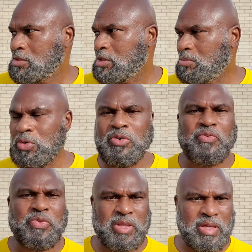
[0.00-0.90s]
to
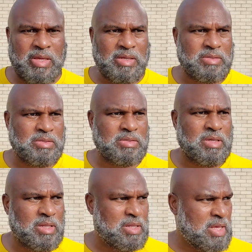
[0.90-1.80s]
move things
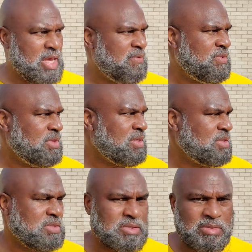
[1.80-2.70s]
in the
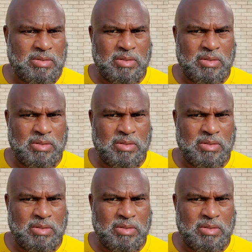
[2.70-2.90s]
heavenlies